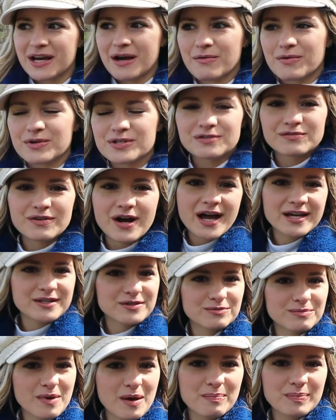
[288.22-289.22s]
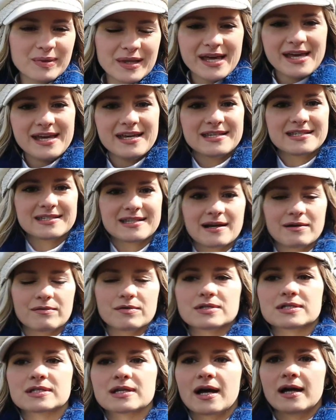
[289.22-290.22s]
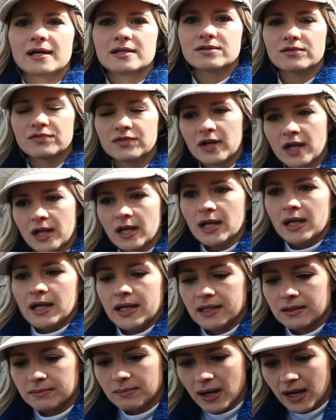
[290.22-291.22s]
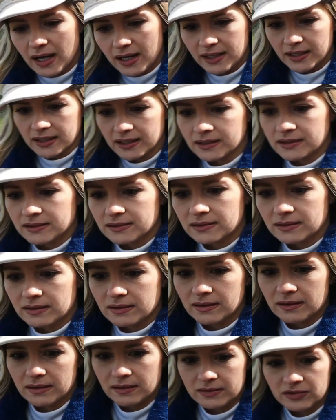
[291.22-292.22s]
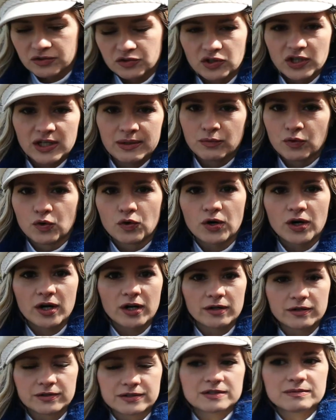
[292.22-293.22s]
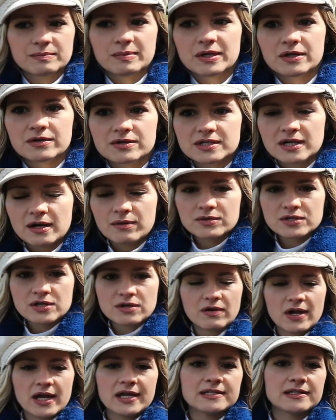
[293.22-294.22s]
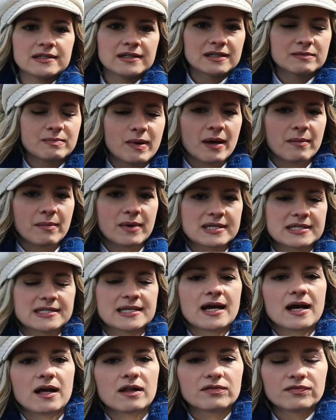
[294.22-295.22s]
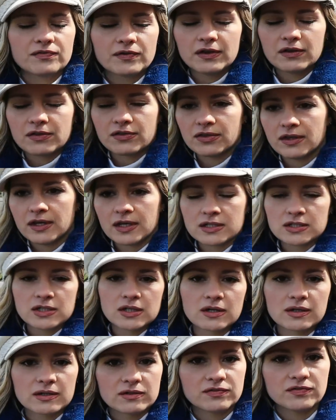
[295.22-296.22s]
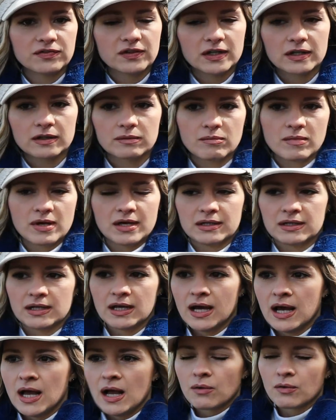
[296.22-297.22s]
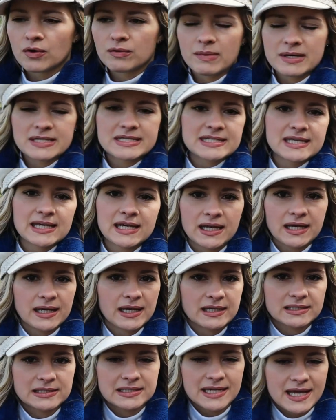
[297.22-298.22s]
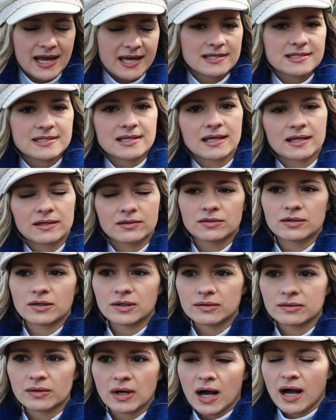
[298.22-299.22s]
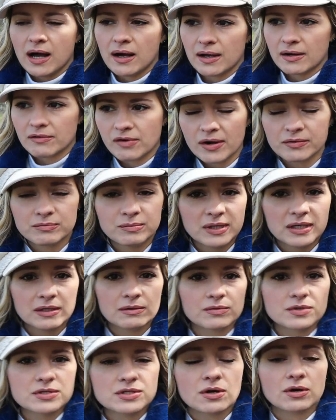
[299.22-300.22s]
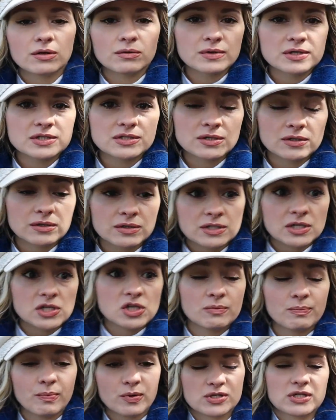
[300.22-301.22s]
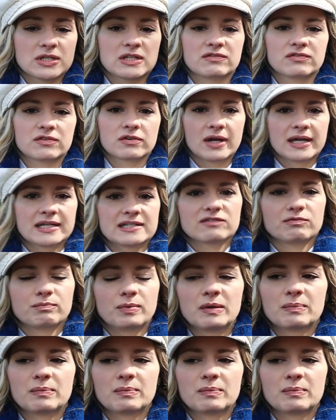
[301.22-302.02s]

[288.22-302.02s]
i was right in my place i was kind of in my dream world because i was creating it by myself in theater in film in with my singing and dancing you know around me was always so, such a positive creative